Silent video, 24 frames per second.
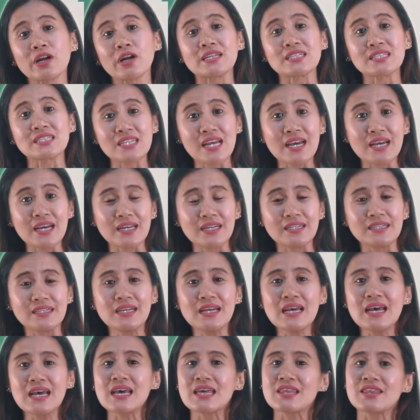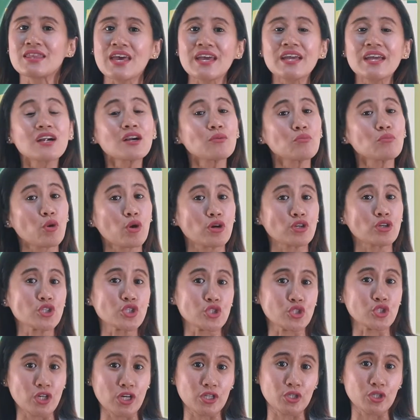I said, they are more
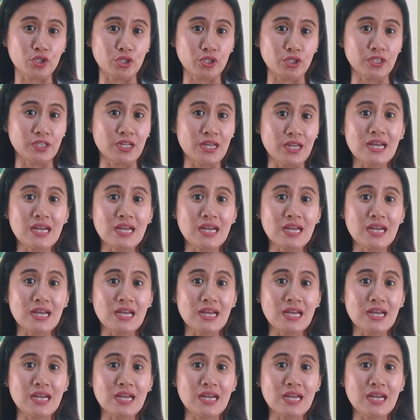structured.